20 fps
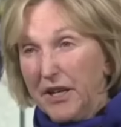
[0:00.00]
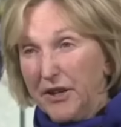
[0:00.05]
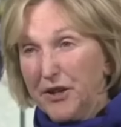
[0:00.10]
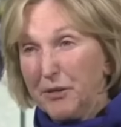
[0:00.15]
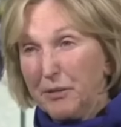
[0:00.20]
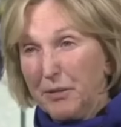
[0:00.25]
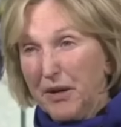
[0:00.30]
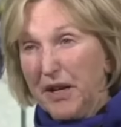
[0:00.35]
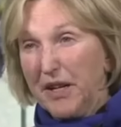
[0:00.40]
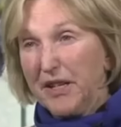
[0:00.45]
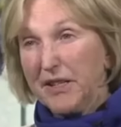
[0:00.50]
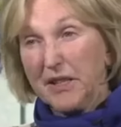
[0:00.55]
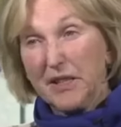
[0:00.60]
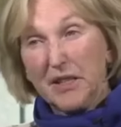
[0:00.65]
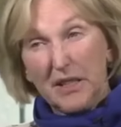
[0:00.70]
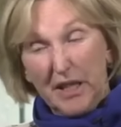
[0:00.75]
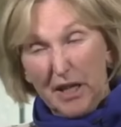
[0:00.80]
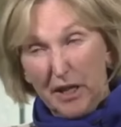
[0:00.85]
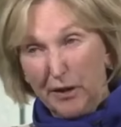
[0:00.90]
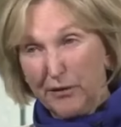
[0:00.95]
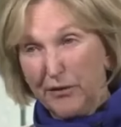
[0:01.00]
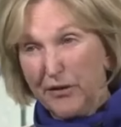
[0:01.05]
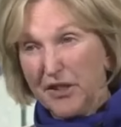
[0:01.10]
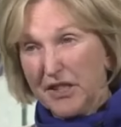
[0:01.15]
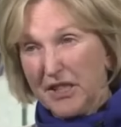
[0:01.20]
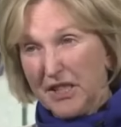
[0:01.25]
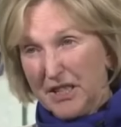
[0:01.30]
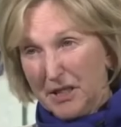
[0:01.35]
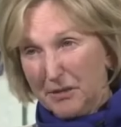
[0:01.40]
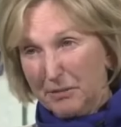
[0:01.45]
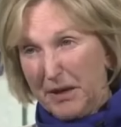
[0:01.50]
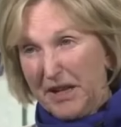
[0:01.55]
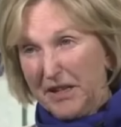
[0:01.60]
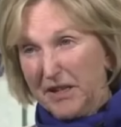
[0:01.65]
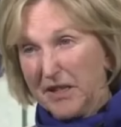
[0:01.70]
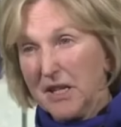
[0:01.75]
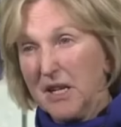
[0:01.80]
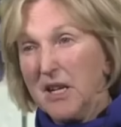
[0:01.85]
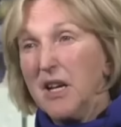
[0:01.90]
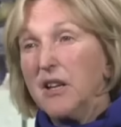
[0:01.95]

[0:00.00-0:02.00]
enterprise at the elephant's expense.